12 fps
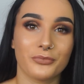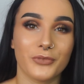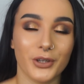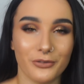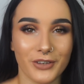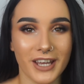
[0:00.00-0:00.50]

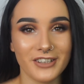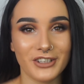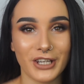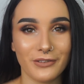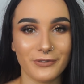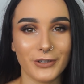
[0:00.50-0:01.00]
Don't forget to
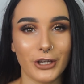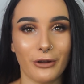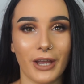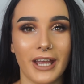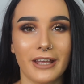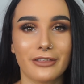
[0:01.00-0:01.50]
give the video
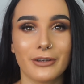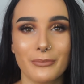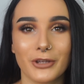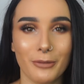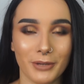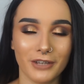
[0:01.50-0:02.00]
a
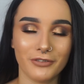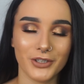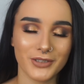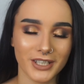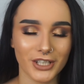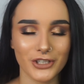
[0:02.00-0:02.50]
thumbs up if
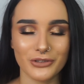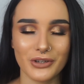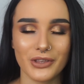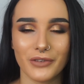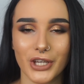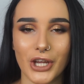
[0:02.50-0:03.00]
you did enjoy
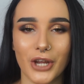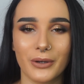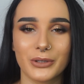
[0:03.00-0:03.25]
the video,